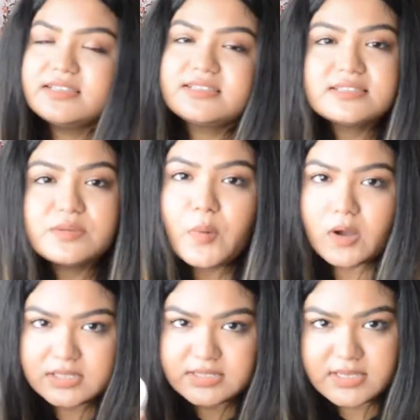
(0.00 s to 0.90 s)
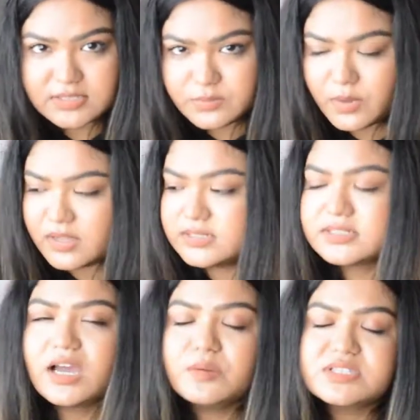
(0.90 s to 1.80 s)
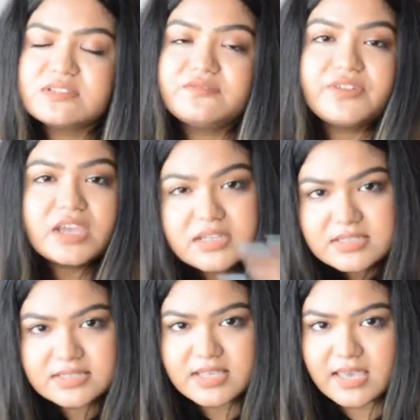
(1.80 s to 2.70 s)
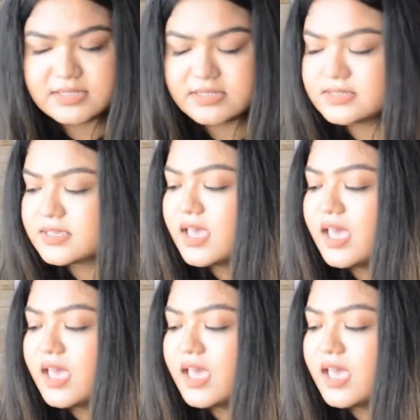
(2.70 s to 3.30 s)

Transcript: this is the pocket size one it comes in various sizes